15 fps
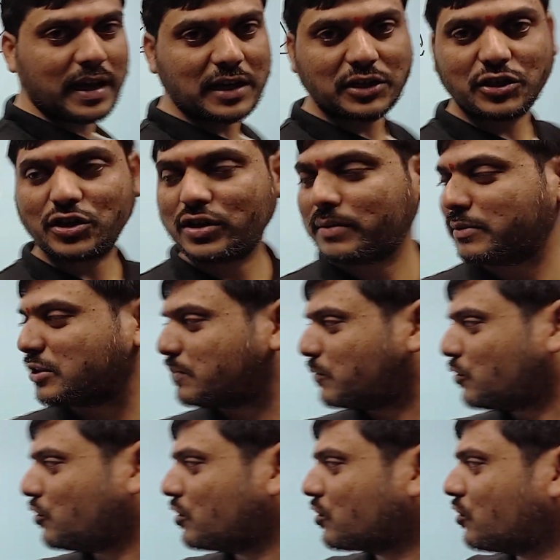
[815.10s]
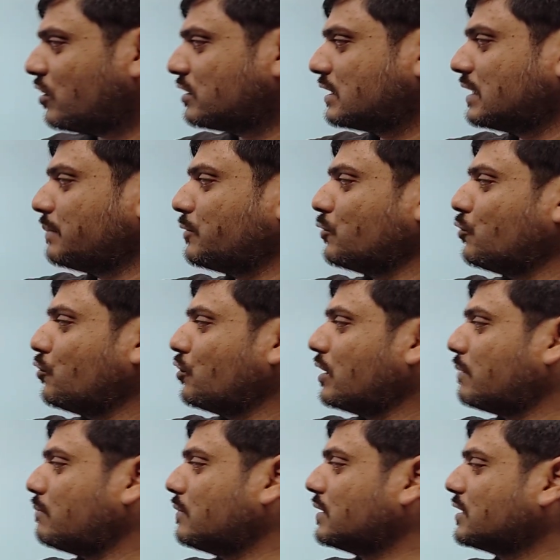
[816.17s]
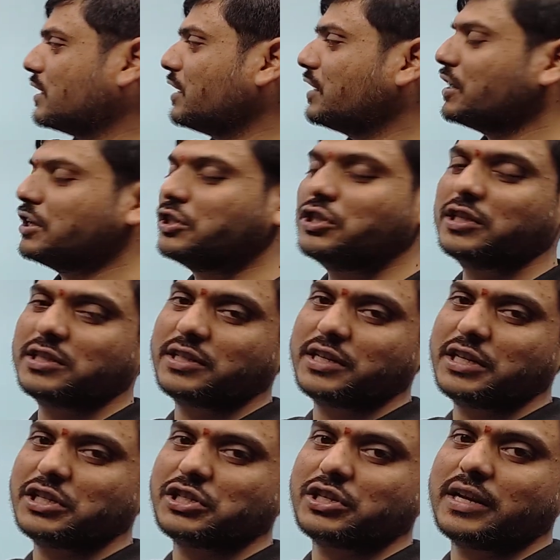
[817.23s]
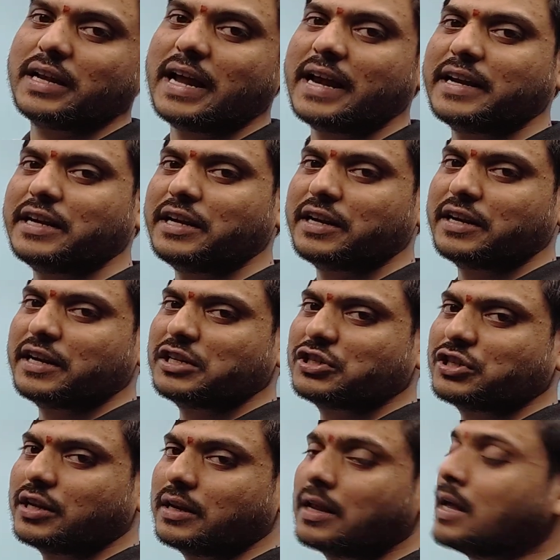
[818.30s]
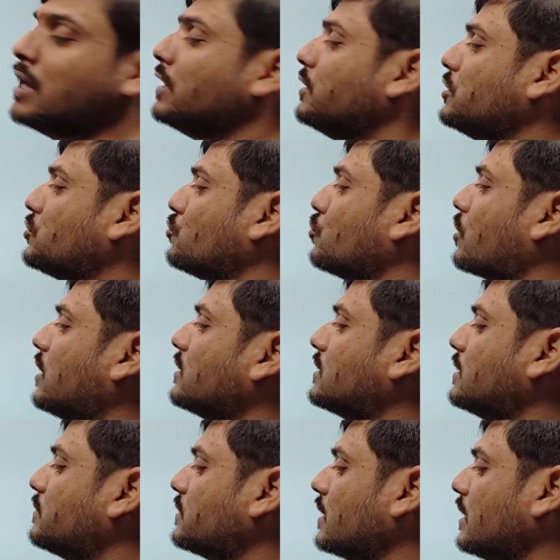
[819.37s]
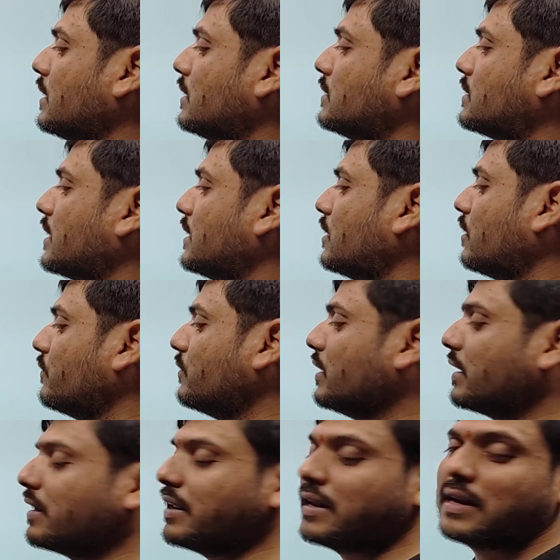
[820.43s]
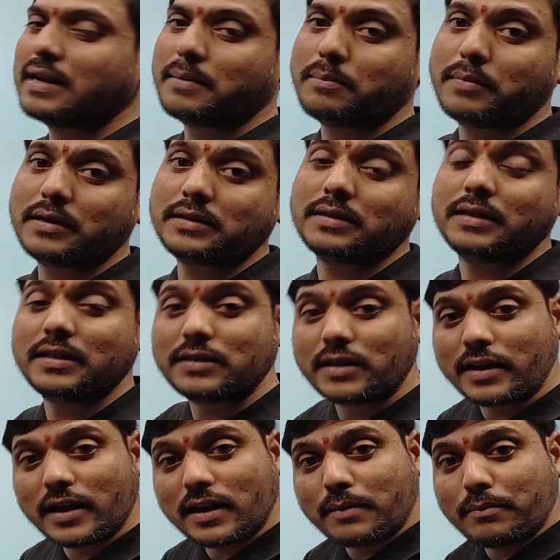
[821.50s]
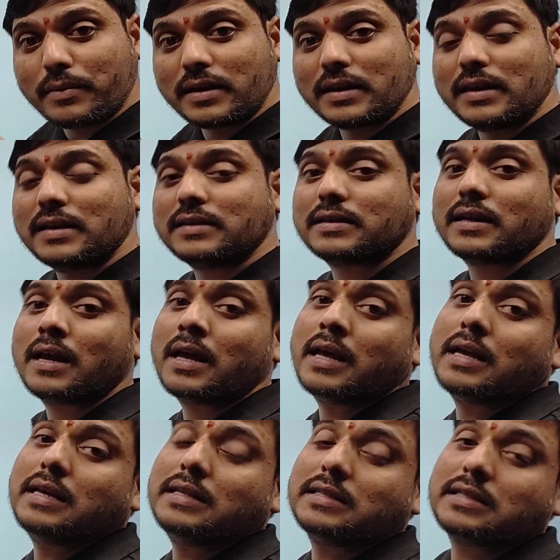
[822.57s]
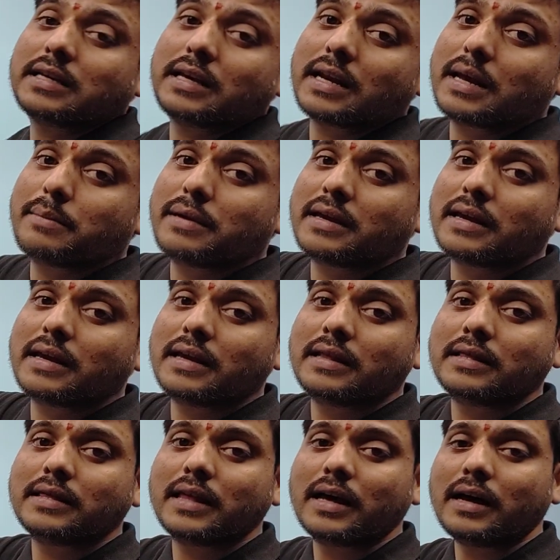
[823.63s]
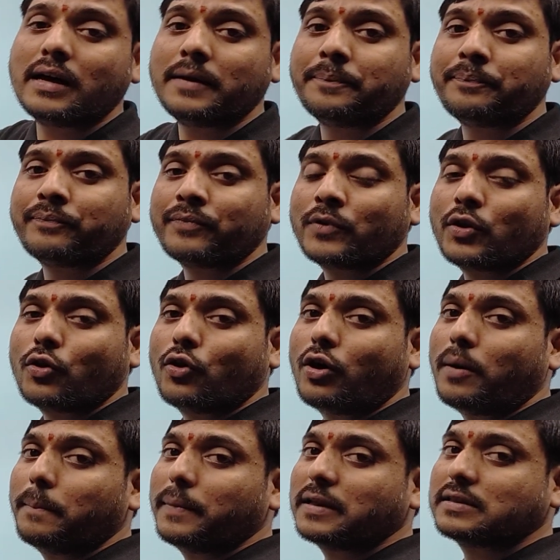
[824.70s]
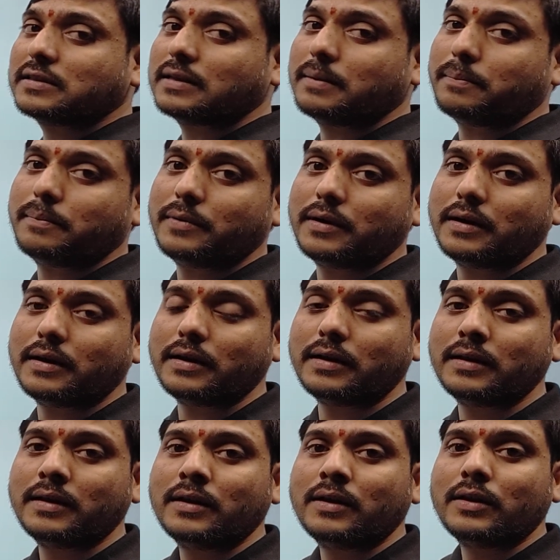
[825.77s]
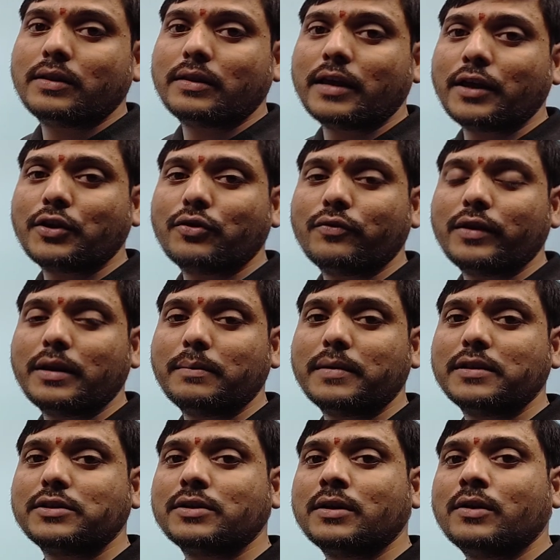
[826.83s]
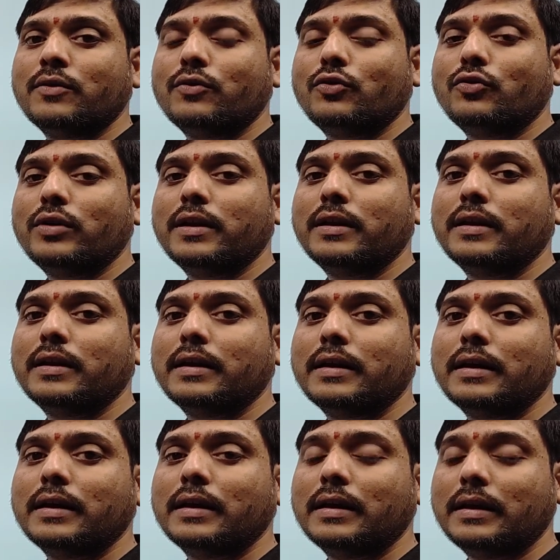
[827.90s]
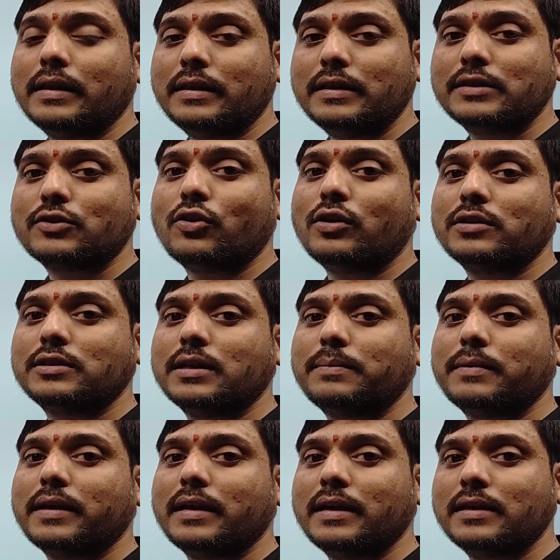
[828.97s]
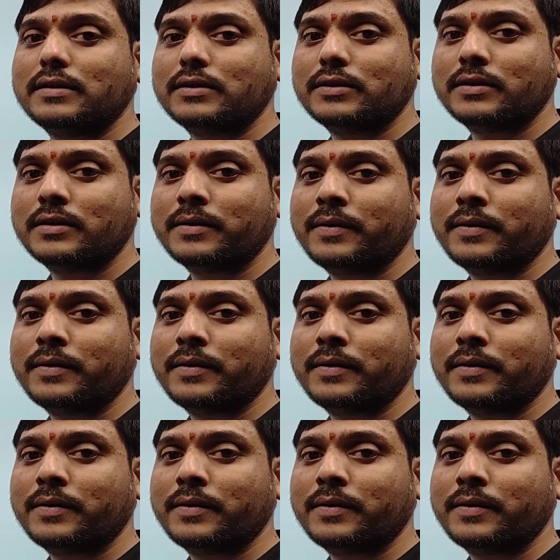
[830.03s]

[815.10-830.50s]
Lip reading: Natural number, small concept, whole numbers, integers, rational and irrational. These two concepts inside of the real numbers. This real number is inscribing in the complex number. Thank you very much. Today this concept is